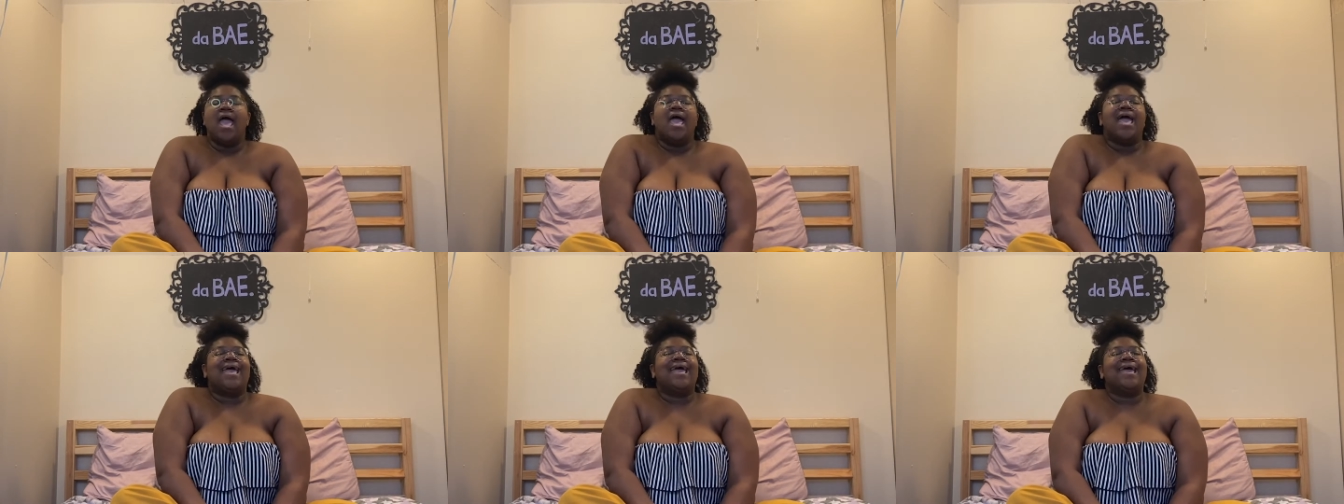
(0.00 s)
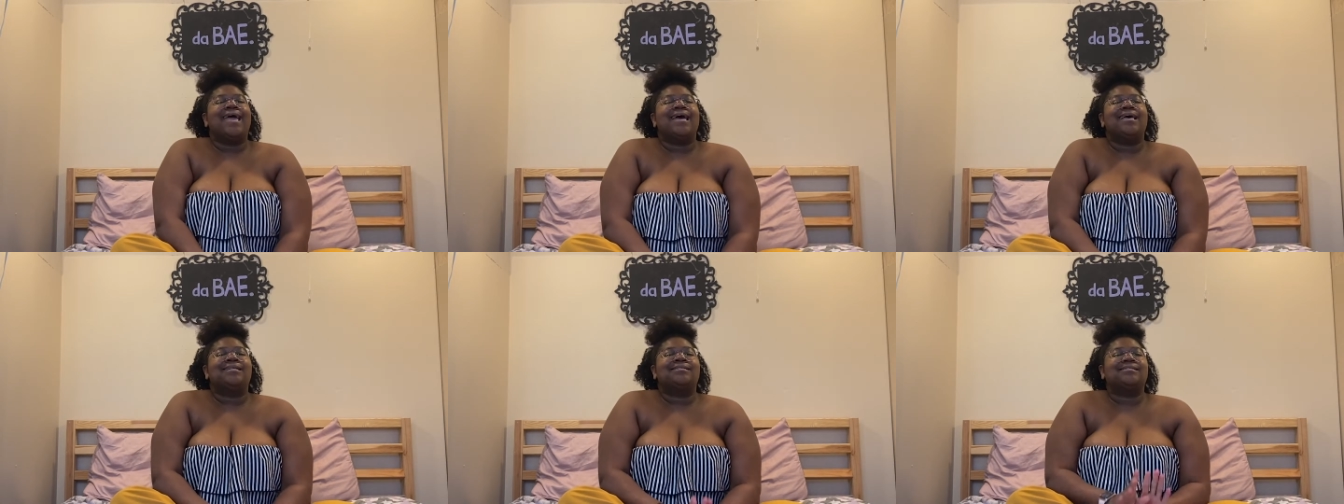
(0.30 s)

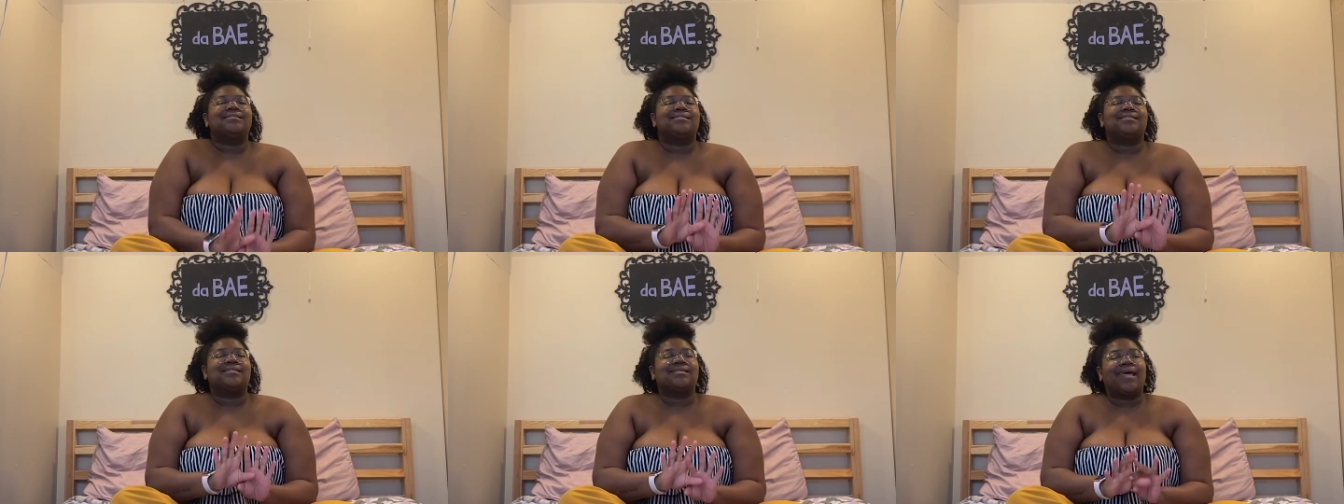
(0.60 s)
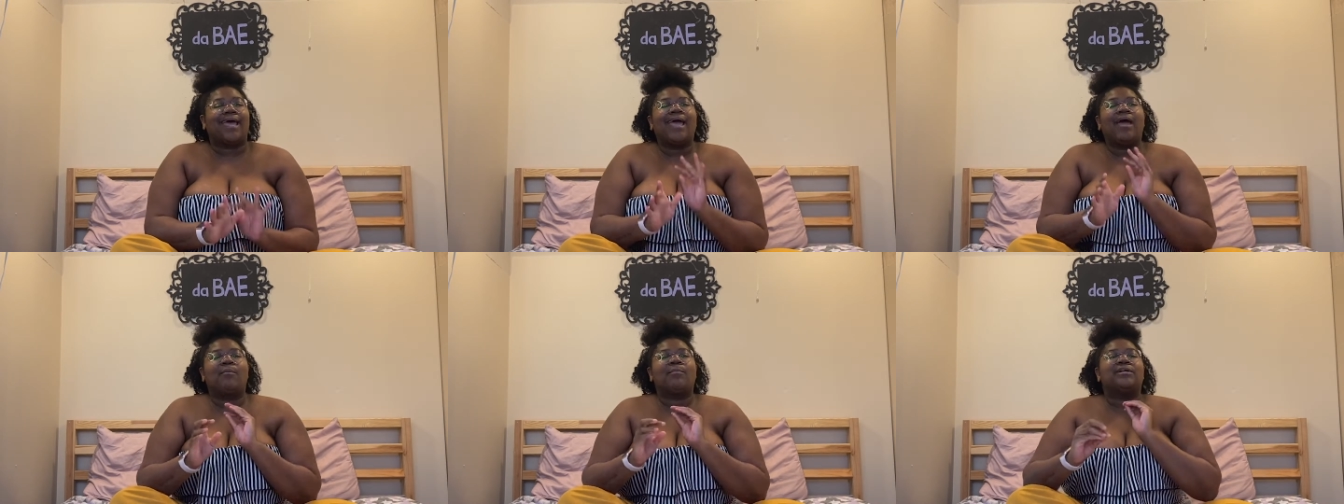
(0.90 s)
And
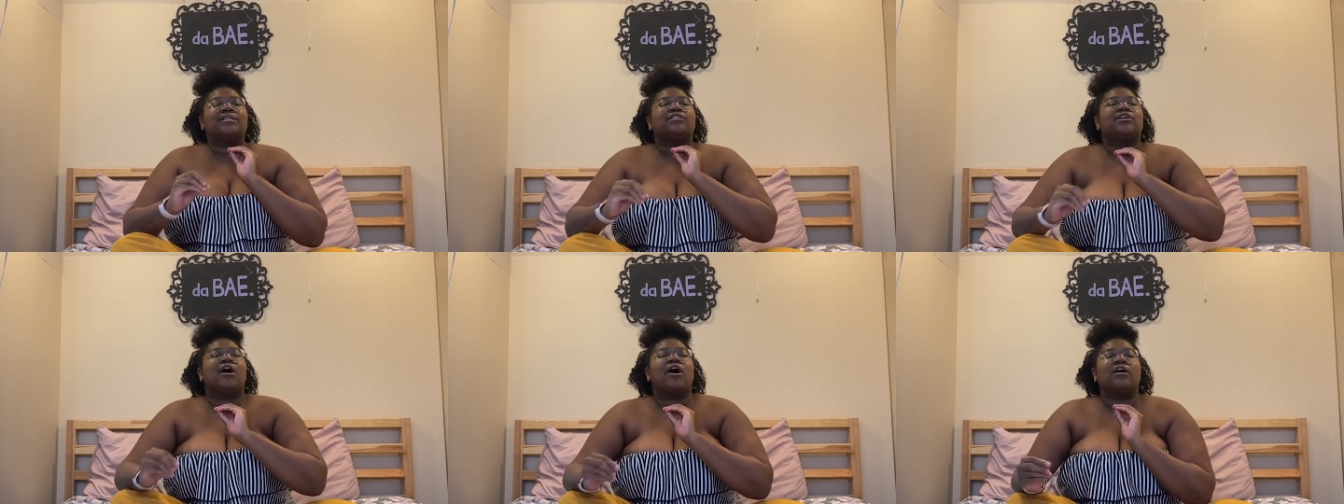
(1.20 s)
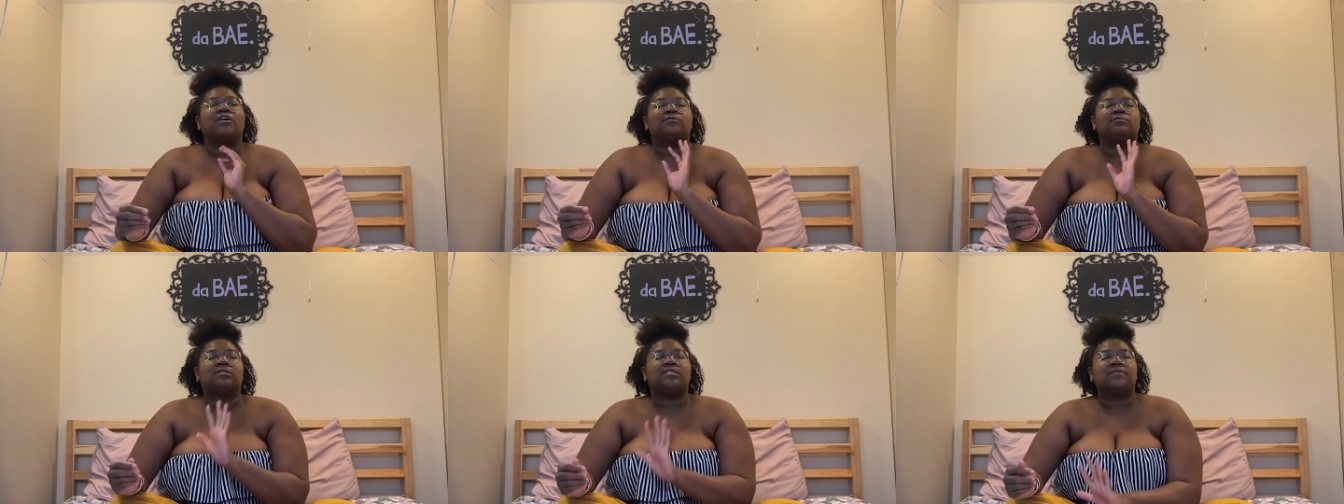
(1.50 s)
today I want to
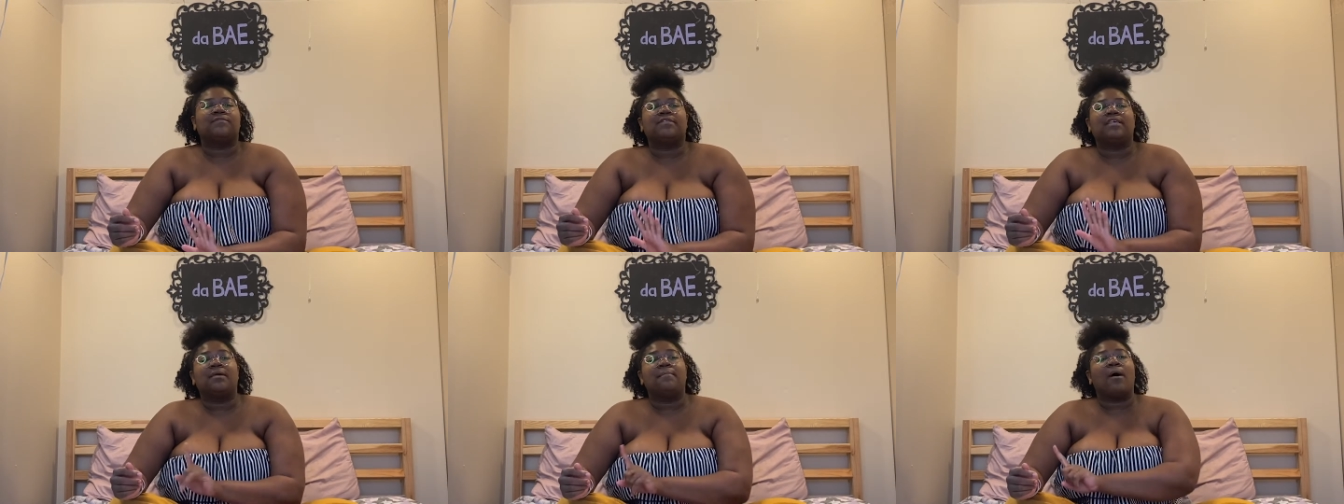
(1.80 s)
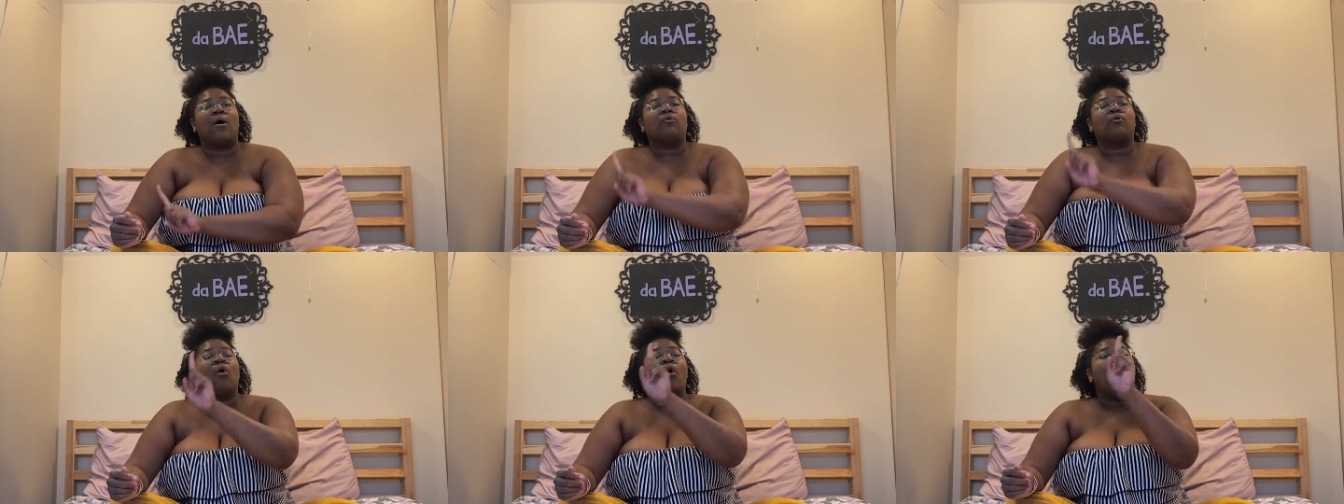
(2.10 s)
talk specifically
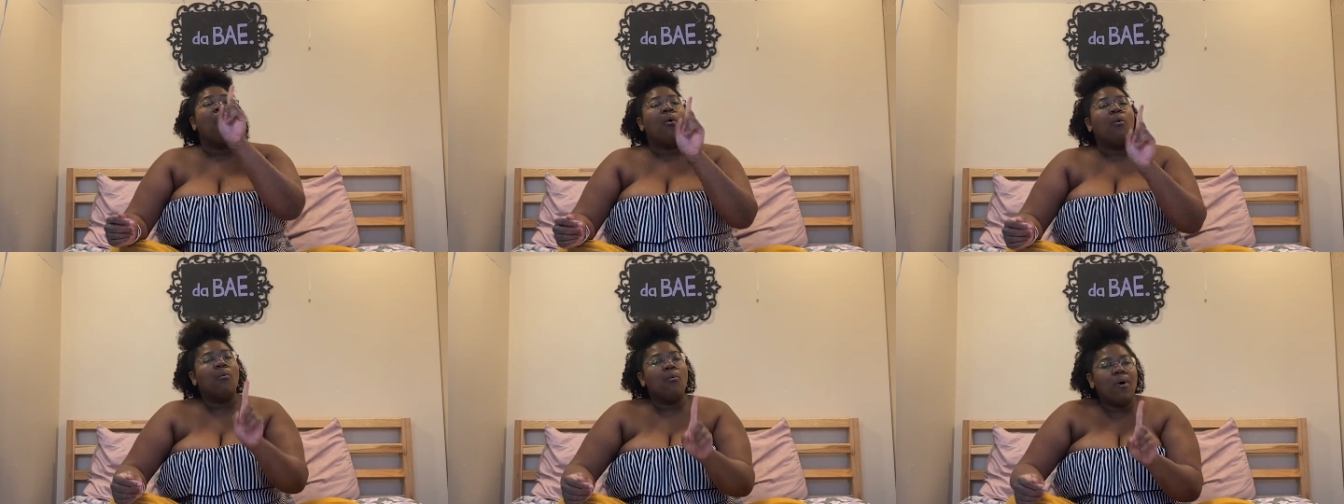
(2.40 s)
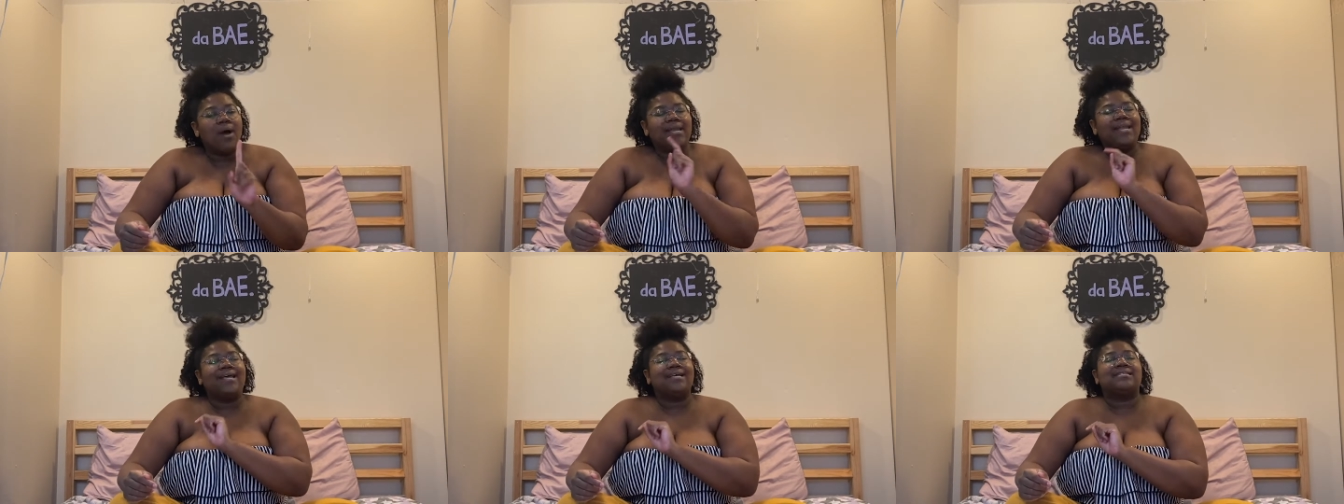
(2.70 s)
about
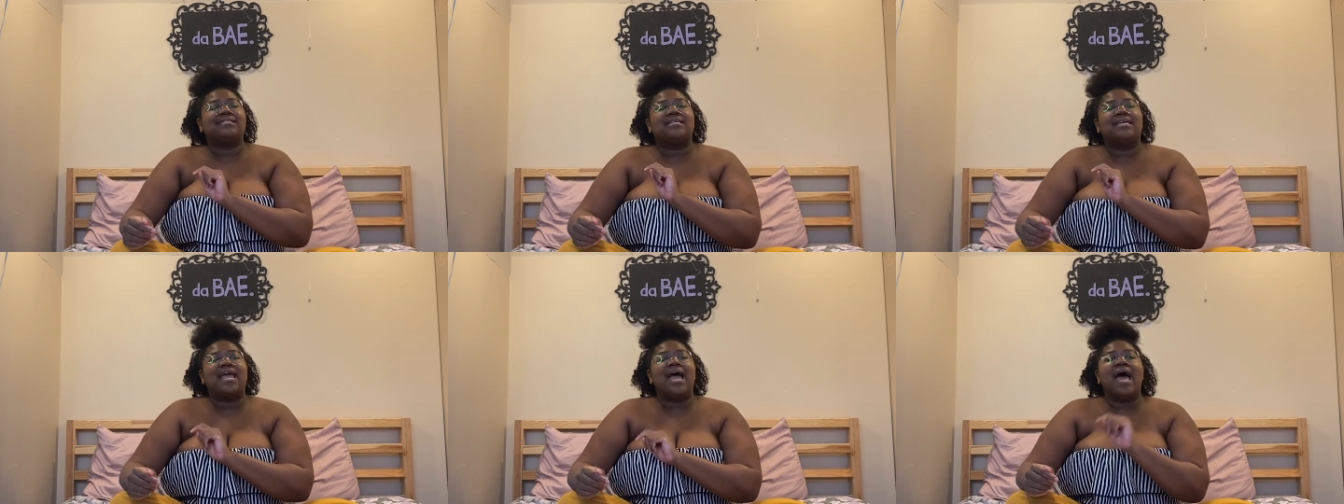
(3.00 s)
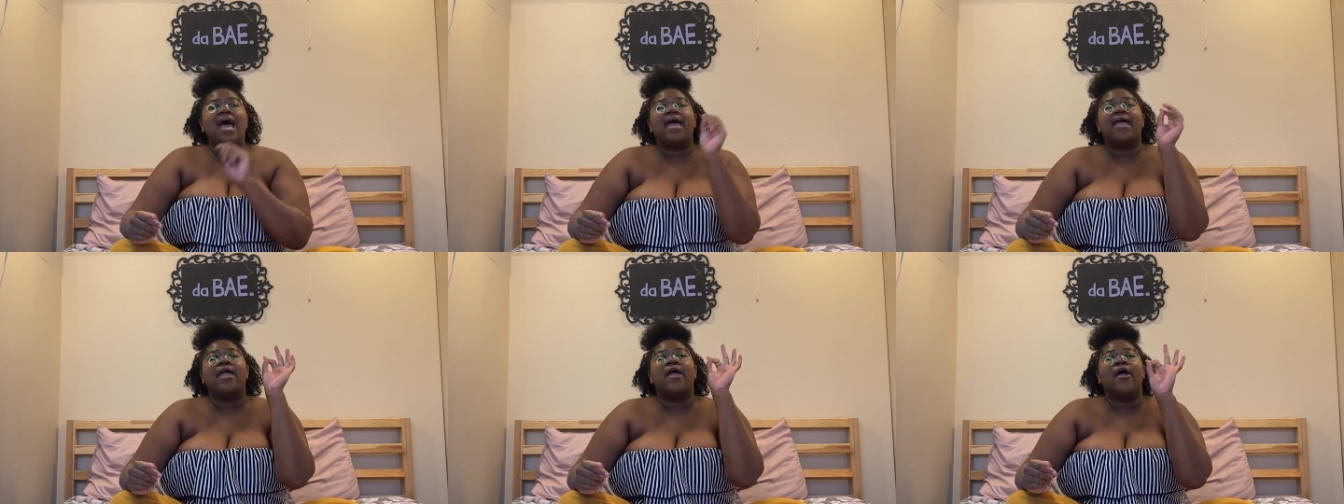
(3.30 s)
one
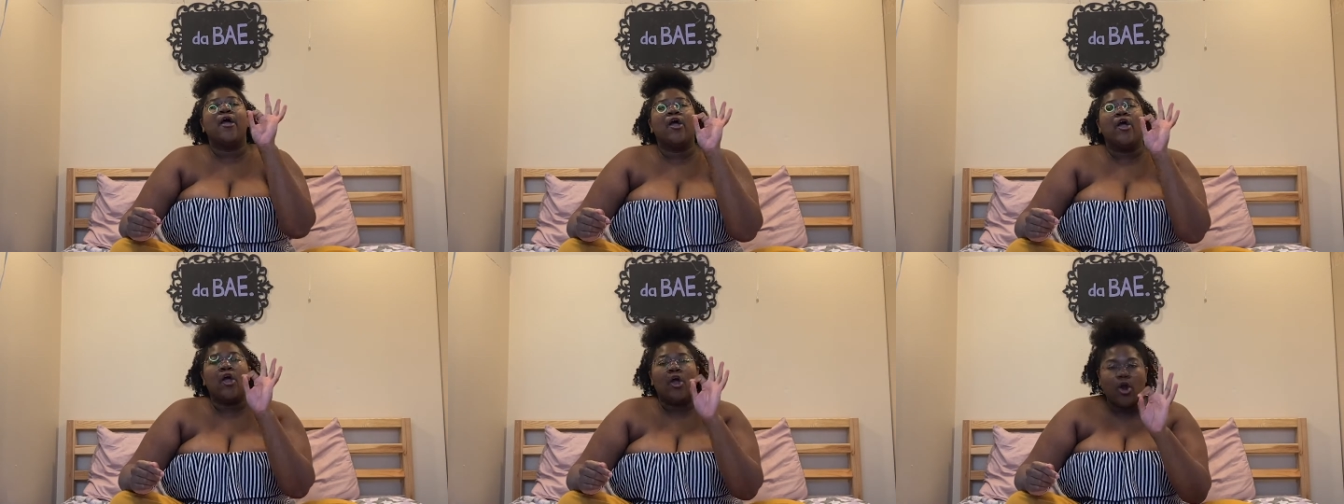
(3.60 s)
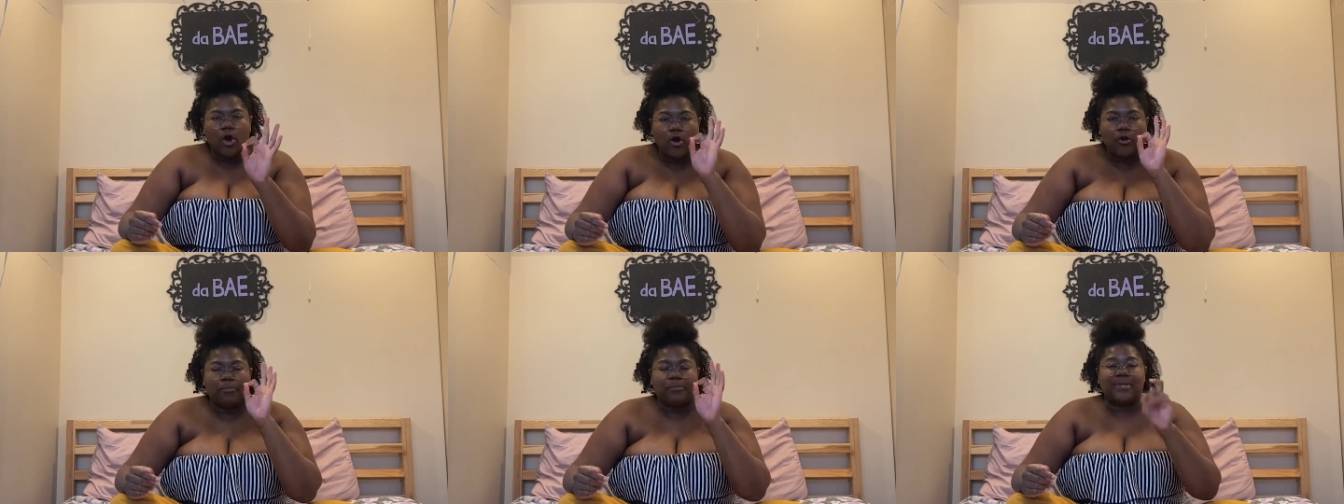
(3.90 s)
STI,
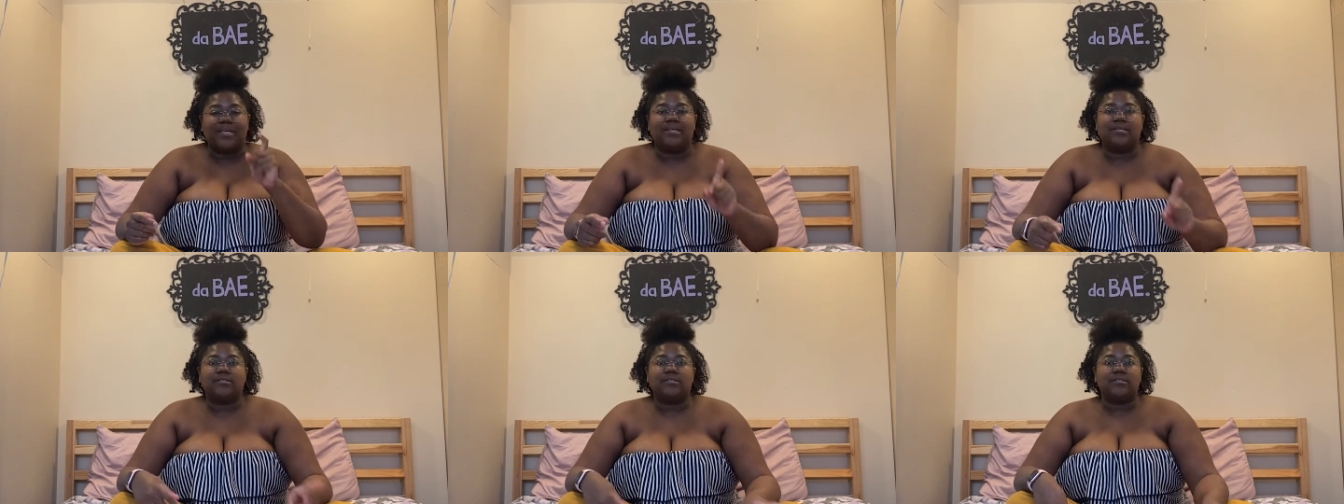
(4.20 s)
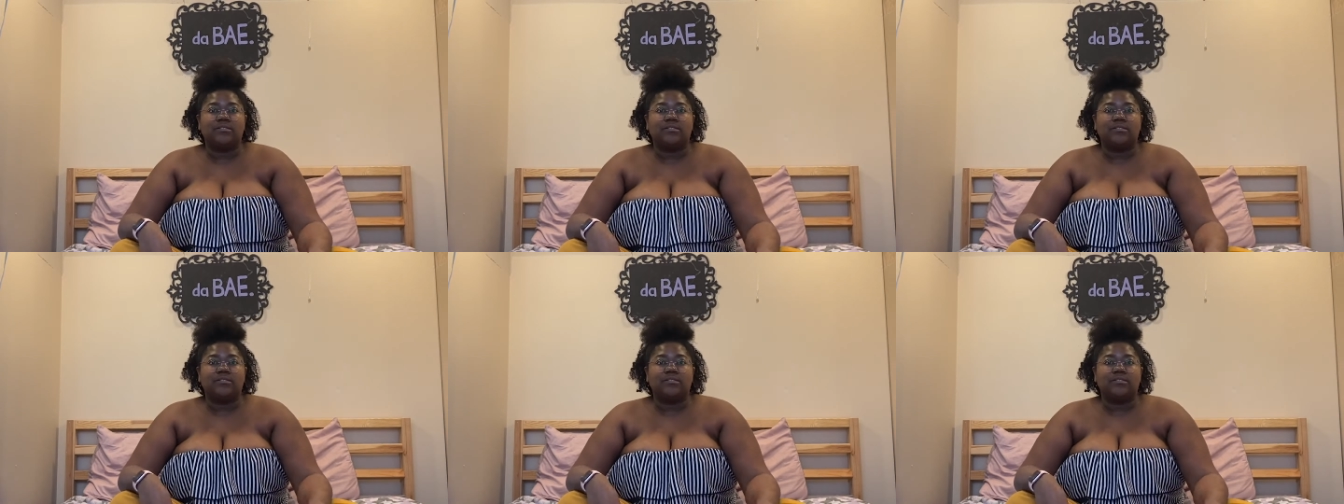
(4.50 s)
herpes.